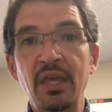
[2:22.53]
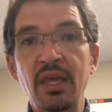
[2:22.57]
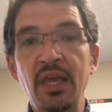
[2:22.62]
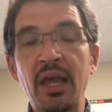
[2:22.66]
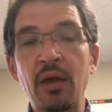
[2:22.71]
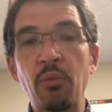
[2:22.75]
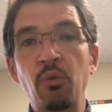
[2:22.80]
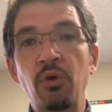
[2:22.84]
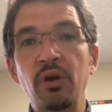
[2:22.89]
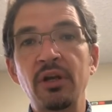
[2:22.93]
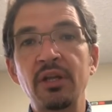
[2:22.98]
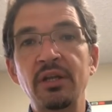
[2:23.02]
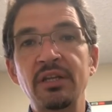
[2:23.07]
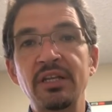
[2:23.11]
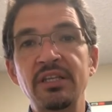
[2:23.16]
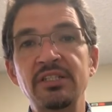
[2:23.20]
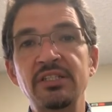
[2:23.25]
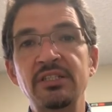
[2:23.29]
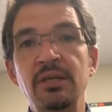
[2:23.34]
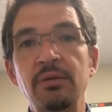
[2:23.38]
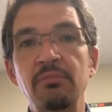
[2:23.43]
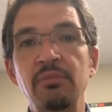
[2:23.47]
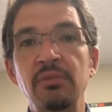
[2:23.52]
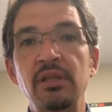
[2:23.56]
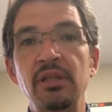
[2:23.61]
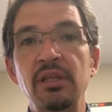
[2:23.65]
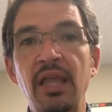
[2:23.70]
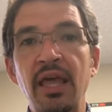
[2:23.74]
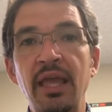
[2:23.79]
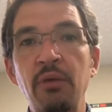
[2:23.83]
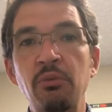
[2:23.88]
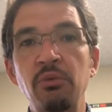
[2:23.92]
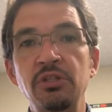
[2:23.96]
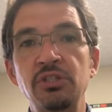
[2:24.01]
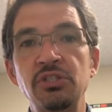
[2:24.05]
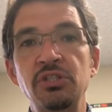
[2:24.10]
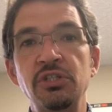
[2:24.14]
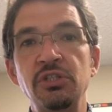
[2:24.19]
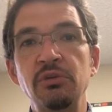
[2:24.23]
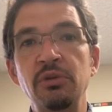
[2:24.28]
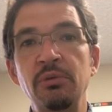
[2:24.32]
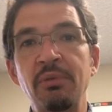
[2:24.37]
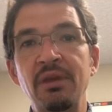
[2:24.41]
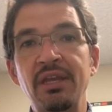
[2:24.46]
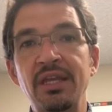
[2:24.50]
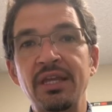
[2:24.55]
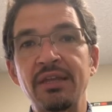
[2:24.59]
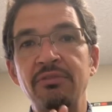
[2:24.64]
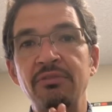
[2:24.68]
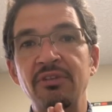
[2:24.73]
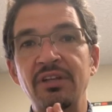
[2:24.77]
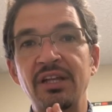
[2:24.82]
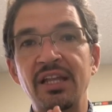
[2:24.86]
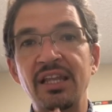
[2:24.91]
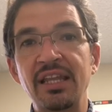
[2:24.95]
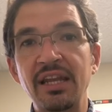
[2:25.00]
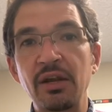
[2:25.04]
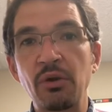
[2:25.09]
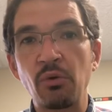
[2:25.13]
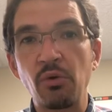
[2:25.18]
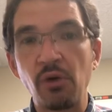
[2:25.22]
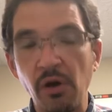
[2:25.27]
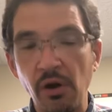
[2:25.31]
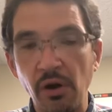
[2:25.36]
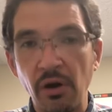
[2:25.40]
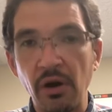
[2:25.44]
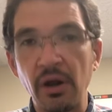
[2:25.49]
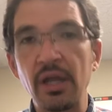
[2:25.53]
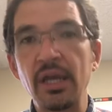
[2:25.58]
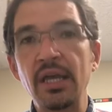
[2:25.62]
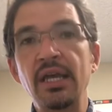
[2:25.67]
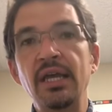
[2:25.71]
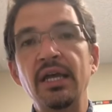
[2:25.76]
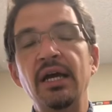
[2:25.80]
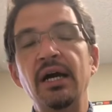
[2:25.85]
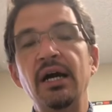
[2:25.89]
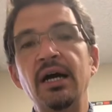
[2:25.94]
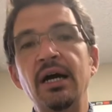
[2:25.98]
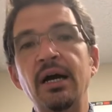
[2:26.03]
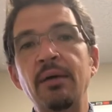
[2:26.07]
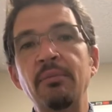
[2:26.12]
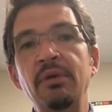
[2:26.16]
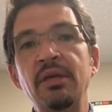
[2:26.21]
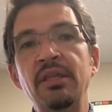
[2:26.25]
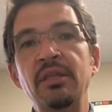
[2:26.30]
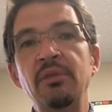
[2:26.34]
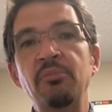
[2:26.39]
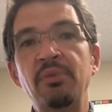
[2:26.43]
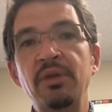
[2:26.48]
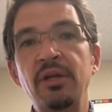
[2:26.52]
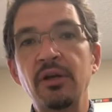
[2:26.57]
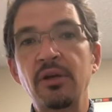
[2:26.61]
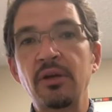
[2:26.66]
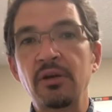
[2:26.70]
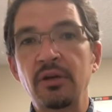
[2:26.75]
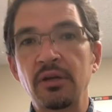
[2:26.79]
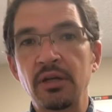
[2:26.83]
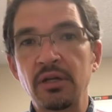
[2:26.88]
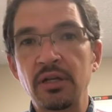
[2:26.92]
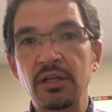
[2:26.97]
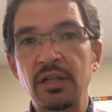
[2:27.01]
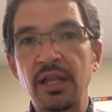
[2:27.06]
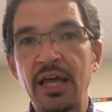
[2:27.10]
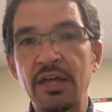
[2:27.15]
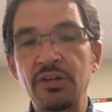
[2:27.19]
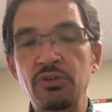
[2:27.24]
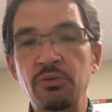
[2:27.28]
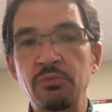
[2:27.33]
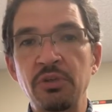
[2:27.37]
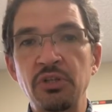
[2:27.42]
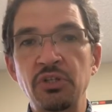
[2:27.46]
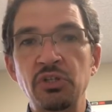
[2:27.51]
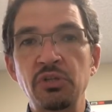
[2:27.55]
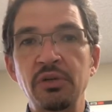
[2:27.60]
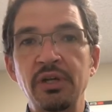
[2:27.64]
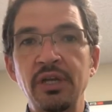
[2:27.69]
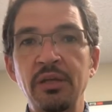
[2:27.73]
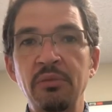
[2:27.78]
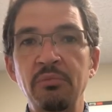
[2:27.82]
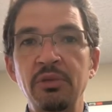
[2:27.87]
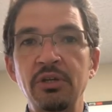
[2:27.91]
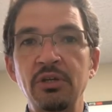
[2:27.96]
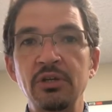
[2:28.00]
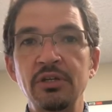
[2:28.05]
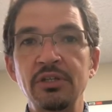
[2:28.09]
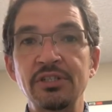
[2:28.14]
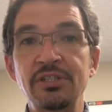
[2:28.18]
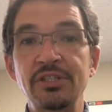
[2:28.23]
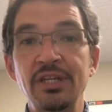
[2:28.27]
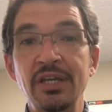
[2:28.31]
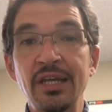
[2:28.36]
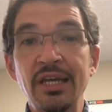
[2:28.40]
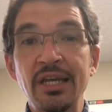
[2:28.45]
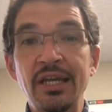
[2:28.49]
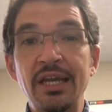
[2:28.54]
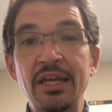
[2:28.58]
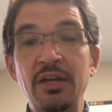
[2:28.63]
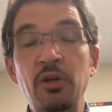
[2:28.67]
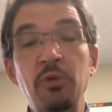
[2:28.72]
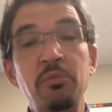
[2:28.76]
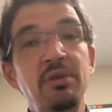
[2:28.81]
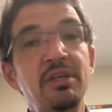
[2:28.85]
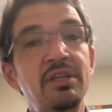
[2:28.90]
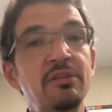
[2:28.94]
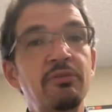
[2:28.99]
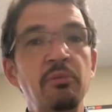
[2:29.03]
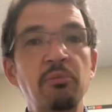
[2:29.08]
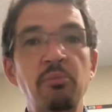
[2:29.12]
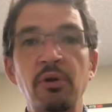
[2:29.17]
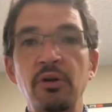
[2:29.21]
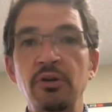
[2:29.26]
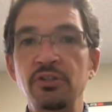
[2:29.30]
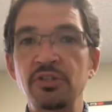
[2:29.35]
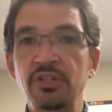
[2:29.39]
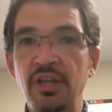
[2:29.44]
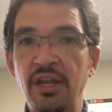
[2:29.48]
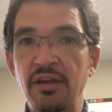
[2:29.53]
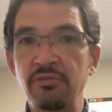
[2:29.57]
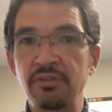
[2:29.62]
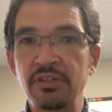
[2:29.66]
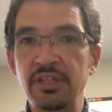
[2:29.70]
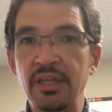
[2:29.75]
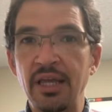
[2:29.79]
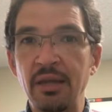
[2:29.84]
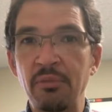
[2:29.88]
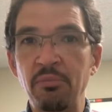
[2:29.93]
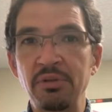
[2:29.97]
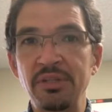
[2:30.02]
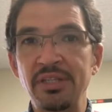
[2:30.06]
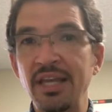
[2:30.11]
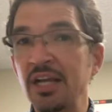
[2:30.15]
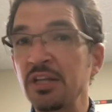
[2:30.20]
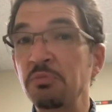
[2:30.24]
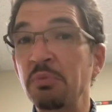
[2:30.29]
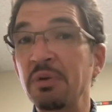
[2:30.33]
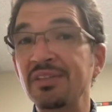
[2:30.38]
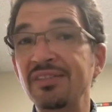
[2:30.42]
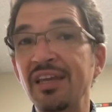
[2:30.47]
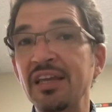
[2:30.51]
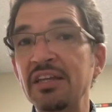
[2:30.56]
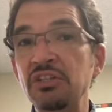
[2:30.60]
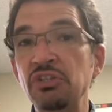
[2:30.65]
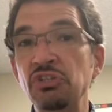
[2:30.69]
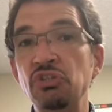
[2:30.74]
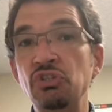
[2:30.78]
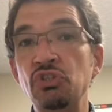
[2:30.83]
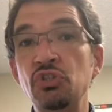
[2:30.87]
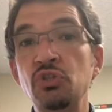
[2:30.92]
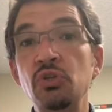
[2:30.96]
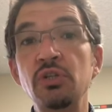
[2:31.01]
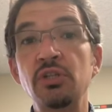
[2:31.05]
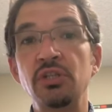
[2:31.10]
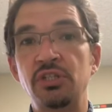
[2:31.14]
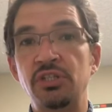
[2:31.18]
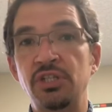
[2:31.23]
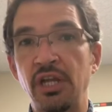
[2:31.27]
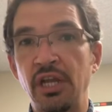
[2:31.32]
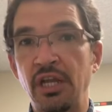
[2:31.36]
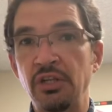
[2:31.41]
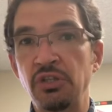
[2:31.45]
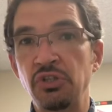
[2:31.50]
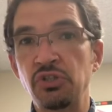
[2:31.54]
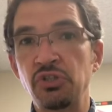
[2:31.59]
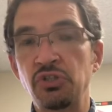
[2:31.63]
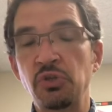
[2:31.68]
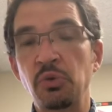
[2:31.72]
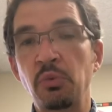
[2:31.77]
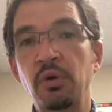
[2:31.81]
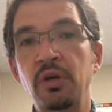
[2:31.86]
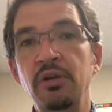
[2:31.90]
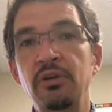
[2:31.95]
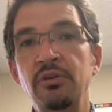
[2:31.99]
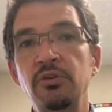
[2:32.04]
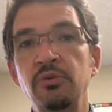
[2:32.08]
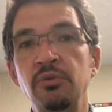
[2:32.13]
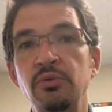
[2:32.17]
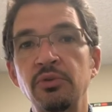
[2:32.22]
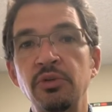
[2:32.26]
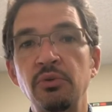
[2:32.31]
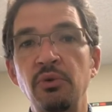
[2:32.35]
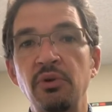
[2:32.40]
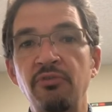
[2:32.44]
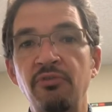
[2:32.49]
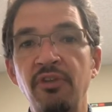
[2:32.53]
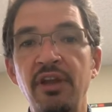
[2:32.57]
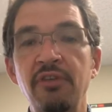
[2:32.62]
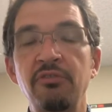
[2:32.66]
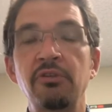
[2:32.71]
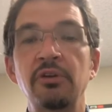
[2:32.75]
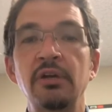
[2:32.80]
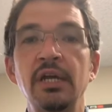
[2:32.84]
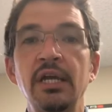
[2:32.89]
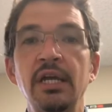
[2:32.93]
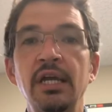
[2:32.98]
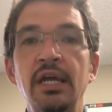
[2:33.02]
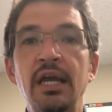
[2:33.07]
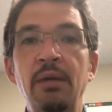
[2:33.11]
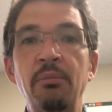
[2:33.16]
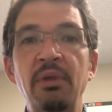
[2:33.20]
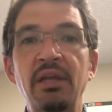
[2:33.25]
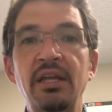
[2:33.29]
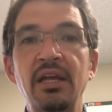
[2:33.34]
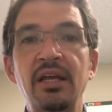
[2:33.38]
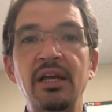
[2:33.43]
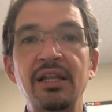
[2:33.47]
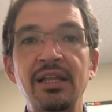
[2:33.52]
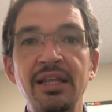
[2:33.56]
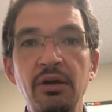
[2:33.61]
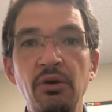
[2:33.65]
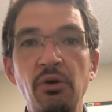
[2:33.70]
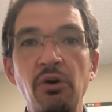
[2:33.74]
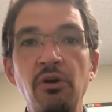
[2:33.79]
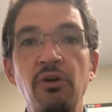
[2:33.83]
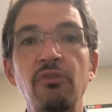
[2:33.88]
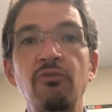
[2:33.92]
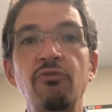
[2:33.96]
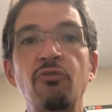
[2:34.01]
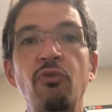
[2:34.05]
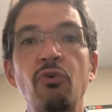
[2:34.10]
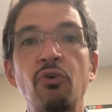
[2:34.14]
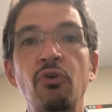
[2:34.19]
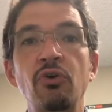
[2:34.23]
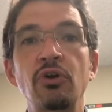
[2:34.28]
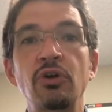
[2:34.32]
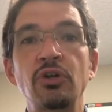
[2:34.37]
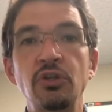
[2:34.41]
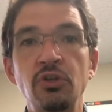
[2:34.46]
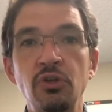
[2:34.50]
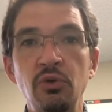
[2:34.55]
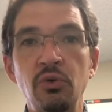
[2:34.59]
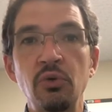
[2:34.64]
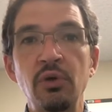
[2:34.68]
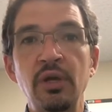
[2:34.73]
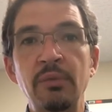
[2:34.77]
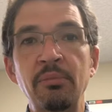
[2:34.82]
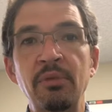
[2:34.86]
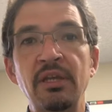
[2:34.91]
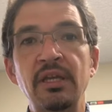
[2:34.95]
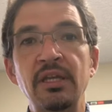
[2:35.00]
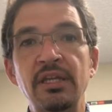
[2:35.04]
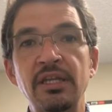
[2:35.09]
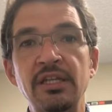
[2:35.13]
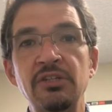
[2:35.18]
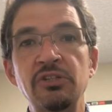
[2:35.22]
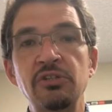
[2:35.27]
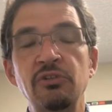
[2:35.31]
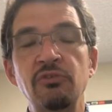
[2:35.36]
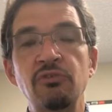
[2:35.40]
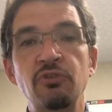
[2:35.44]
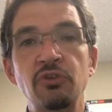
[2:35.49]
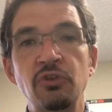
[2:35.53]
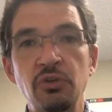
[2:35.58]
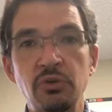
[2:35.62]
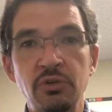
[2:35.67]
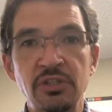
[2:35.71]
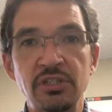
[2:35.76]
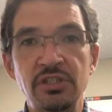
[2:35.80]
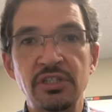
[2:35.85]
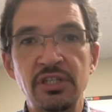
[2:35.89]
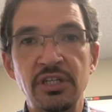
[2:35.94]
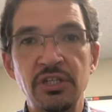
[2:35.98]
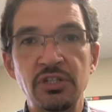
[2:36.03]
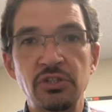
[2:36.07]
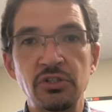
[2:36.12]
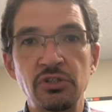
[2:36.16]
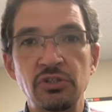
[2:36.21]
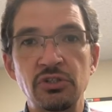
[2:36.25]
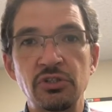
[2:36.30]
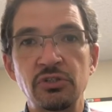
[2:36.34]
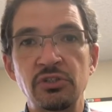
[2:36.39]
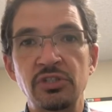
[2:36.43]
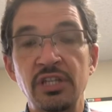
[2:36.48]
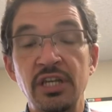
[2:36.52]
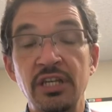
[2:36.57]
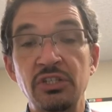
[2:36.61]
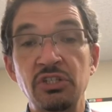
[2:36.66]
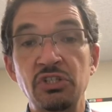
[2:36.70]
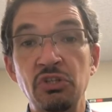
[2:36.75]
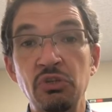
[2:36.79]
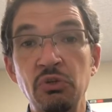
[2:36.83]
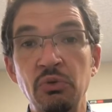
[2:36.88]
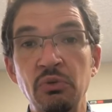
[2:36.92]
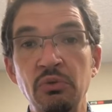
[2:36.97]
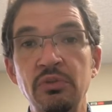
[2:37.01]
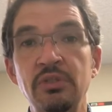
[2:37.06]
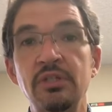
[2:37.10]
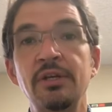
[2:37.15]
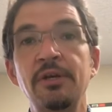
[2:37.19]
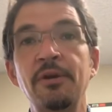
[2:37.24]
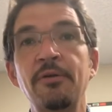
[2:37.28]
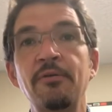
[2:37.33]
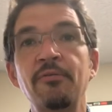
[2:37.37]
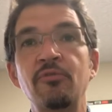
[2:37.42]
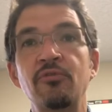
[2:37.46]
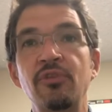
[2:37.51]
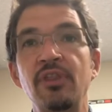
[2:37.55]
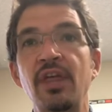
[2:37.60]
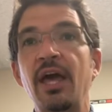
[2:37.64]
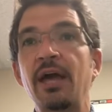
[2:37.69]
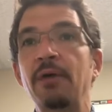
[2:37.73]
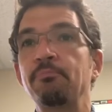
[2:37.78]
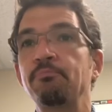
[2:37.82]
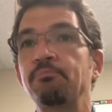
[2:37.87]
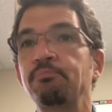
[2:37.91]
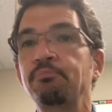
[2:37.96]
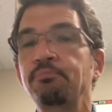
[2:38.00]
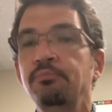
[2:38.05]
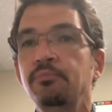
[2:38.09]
And we're going to get some language to you to make it even clearer um, in the peer classroom that you're in because it could be a different person every day, but the expectations shouldn't change. So we're going to do you a favor and make it clearer for you and make it easier for you as teachers. So stay tuned for that.